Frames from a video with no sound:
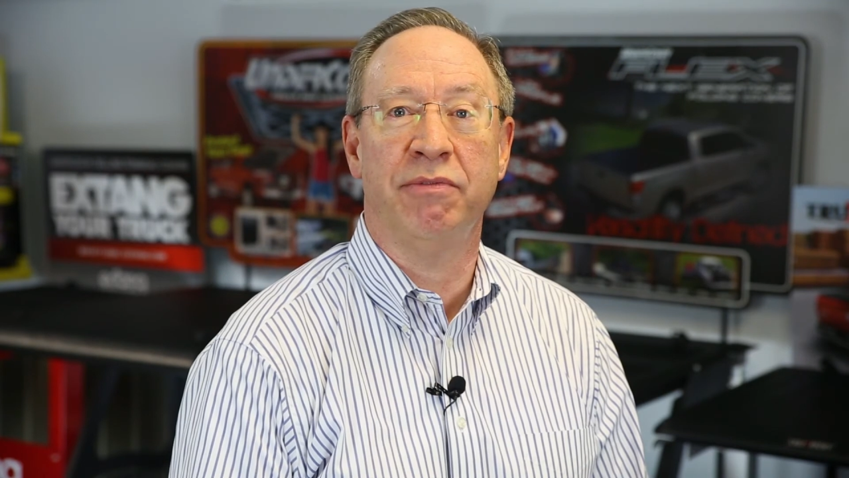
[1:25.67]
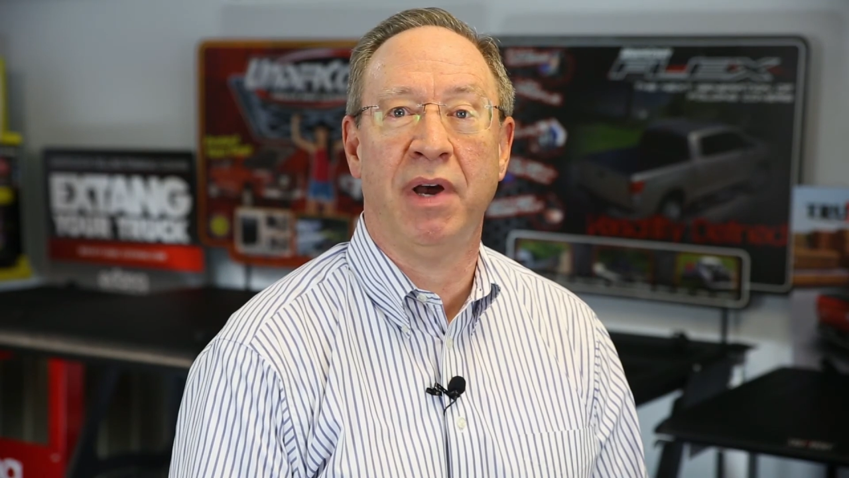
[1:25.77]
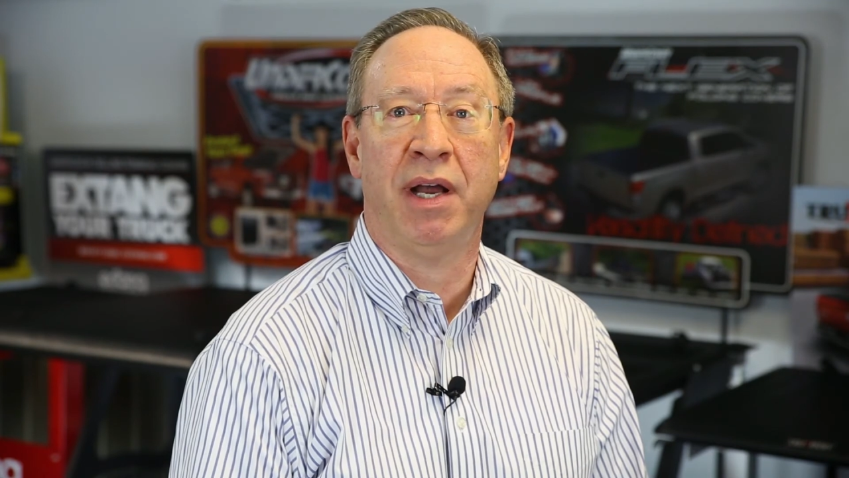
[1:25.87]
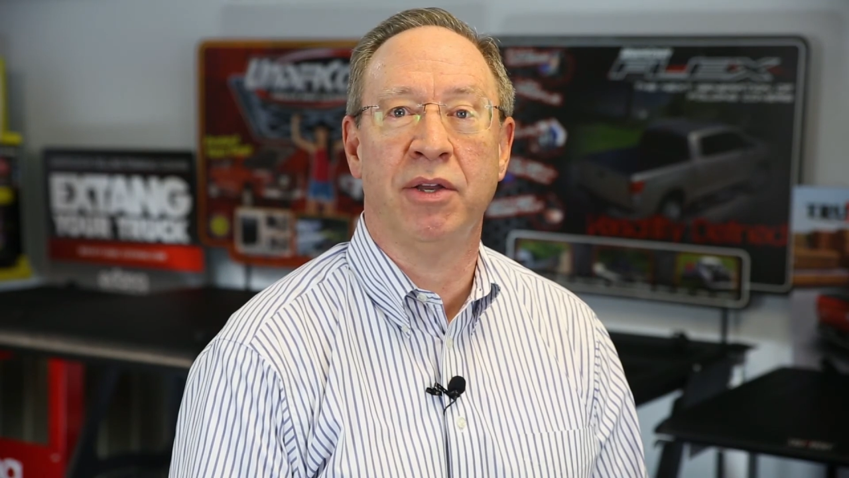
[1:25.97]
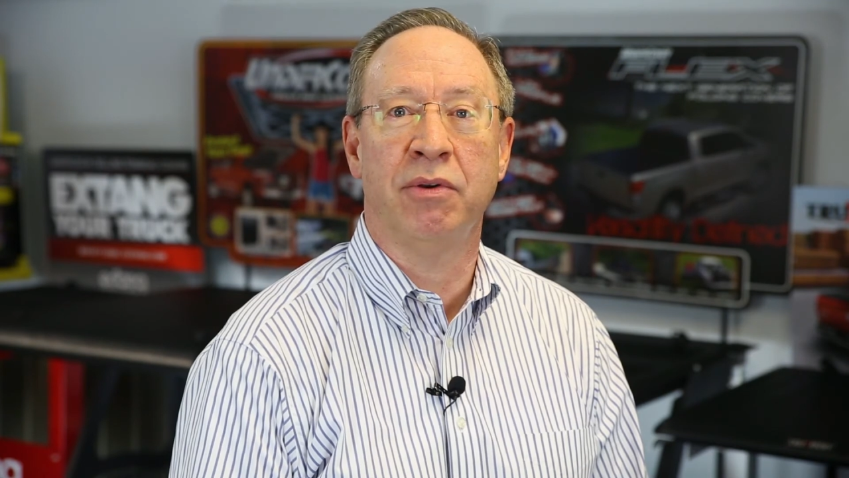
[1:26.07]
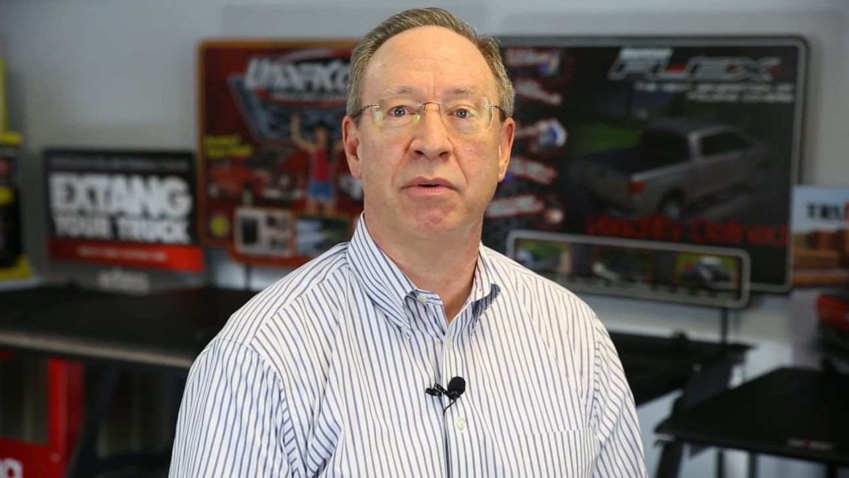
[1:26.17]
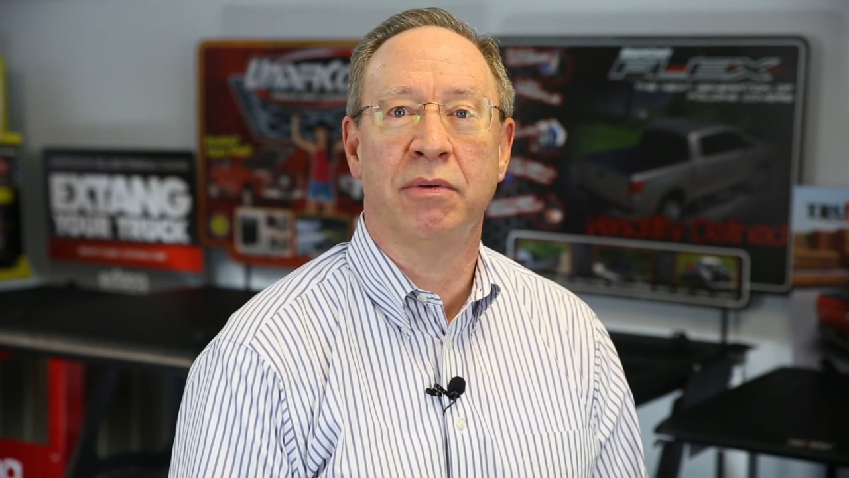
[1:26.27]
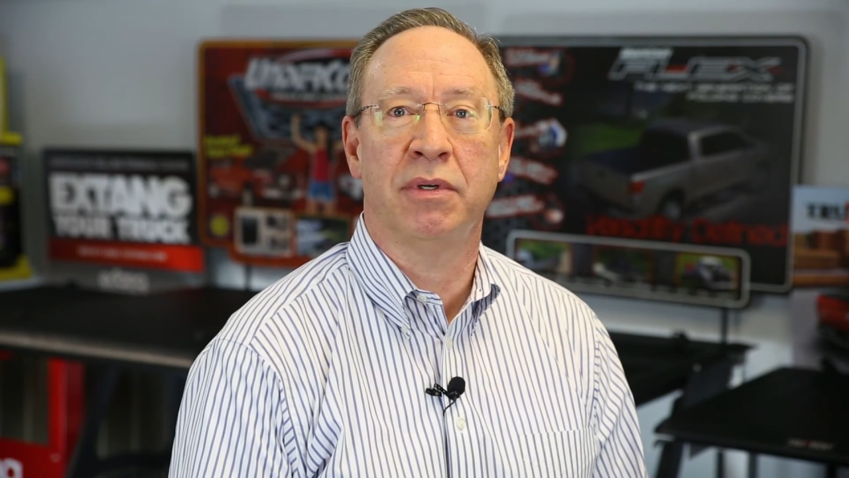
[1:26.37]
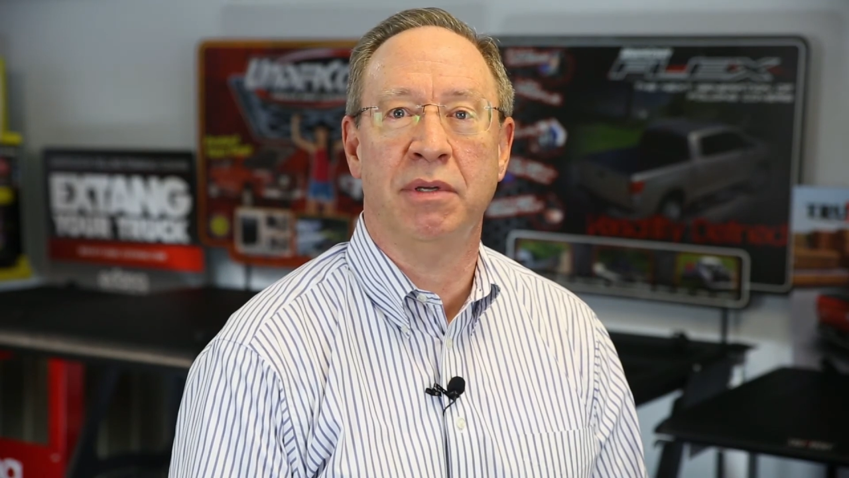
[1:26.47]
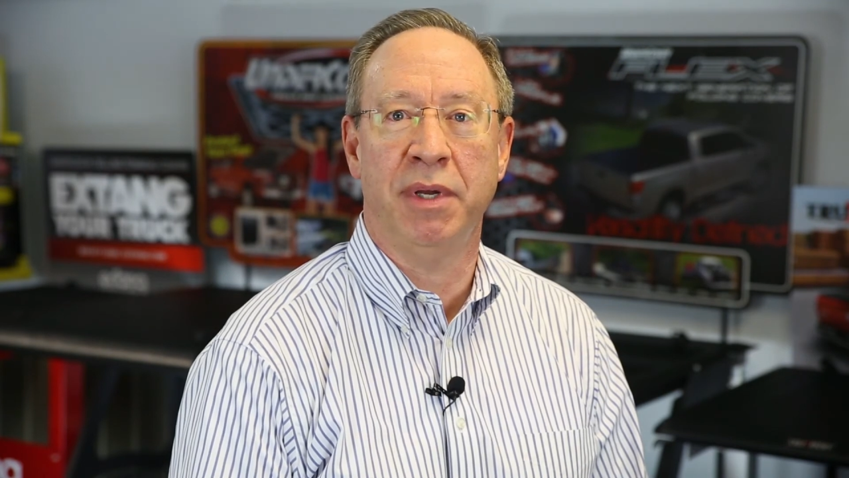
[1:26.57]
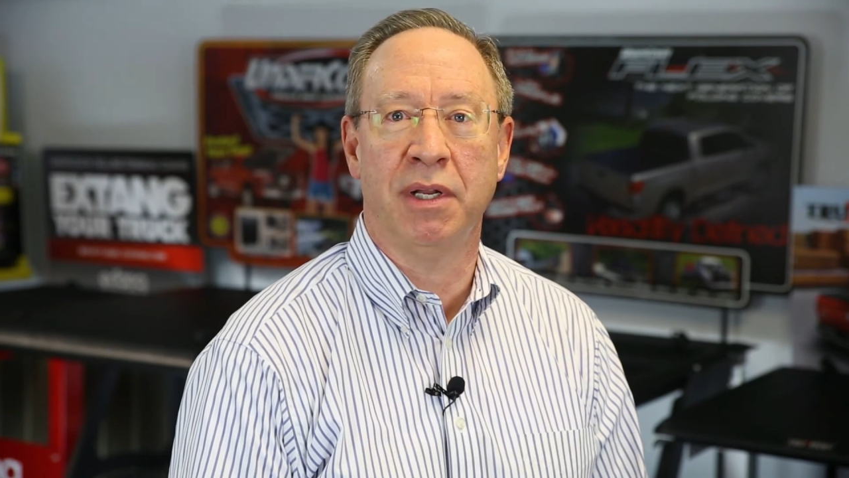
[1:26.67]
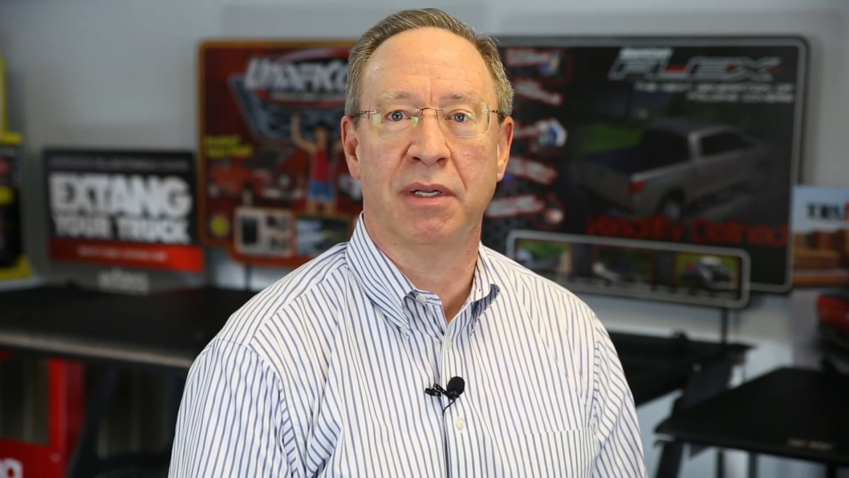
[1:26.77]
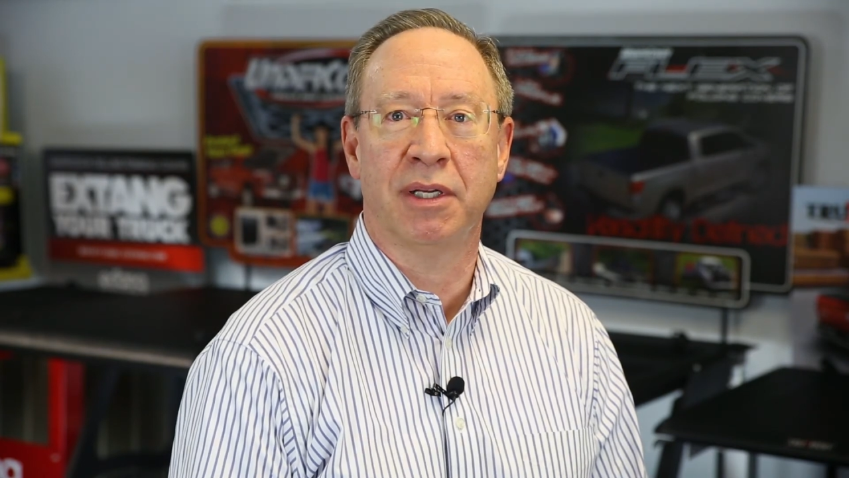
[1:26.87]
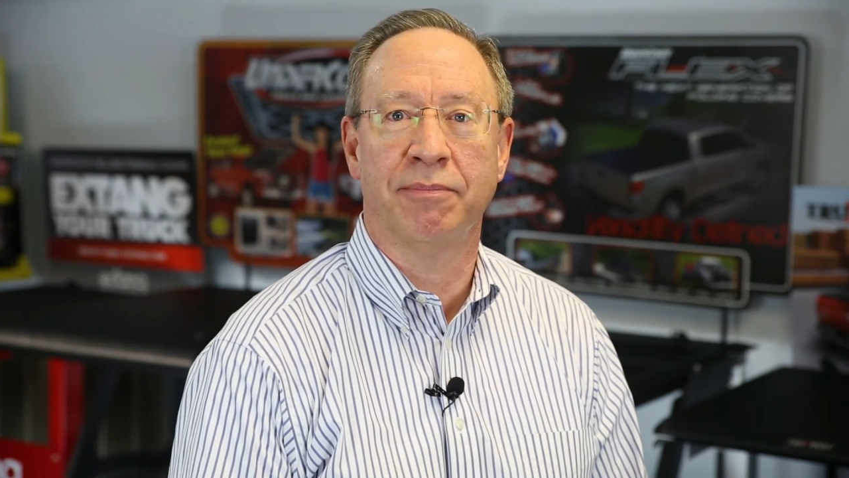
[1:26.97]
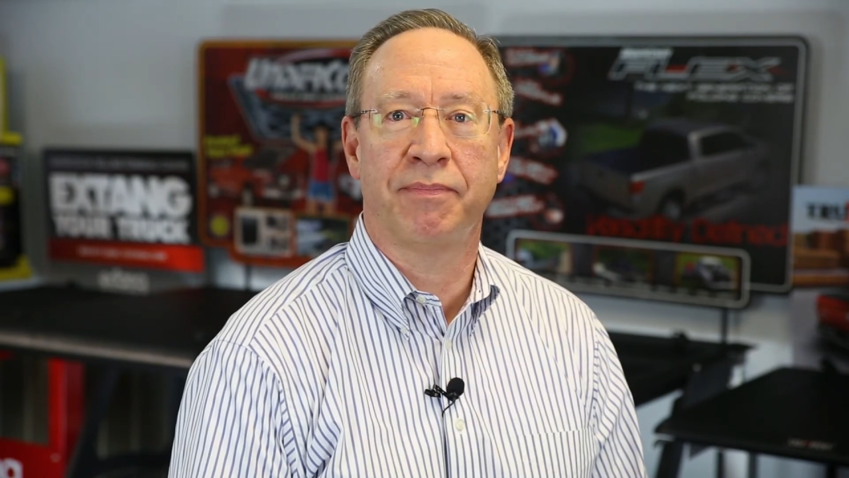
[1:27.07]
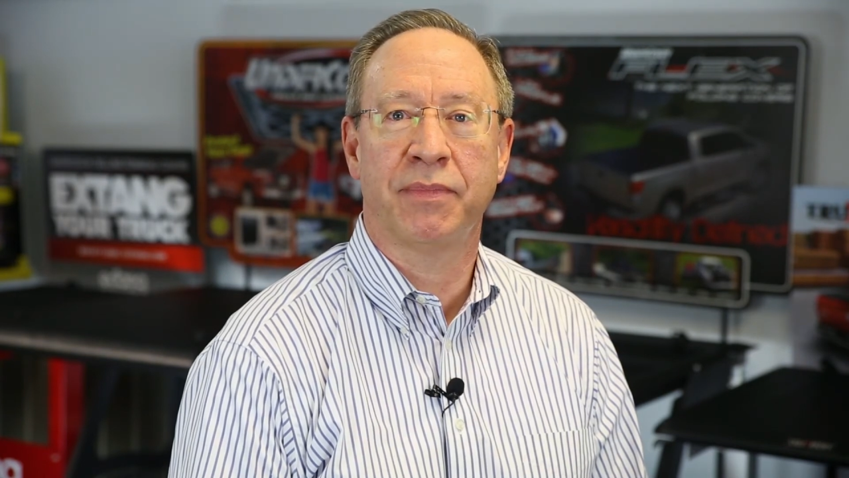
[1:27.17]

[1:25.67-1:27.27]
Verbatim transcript: value immediately.